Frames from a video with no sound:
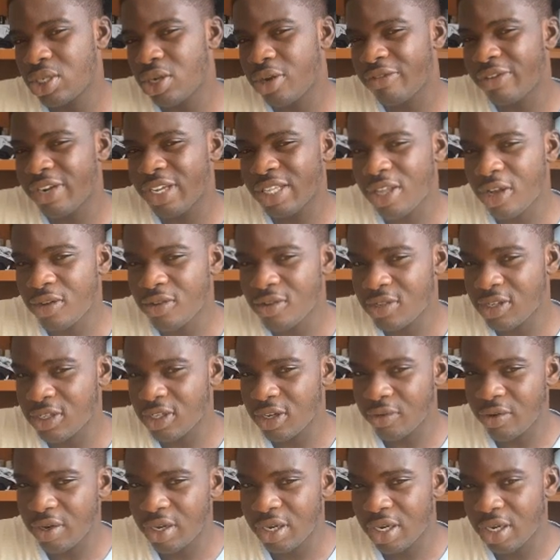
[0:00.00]
of the
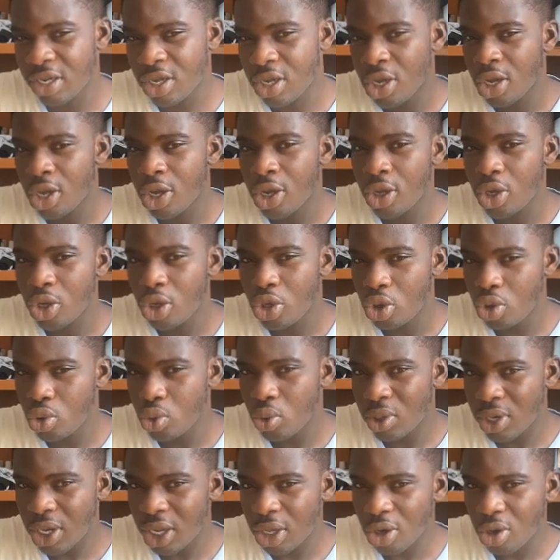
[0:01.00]
1,600, you
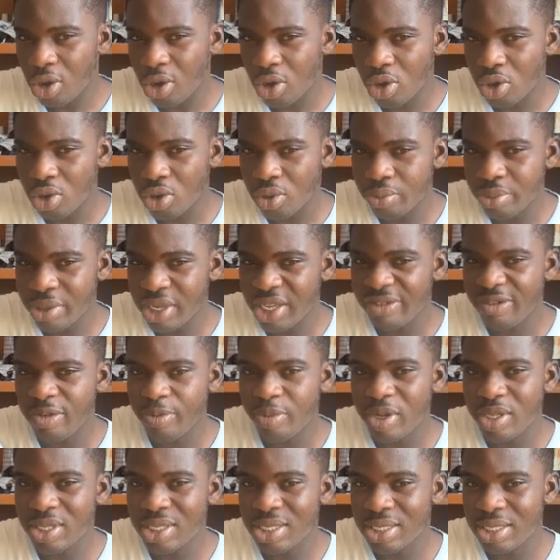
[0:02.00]
know that your break-even
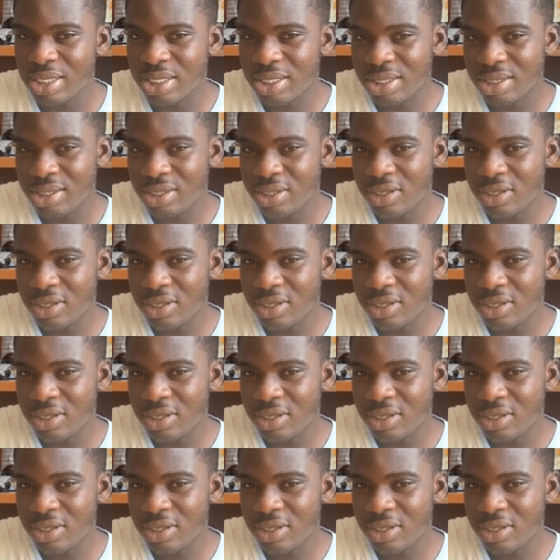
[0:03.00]
point is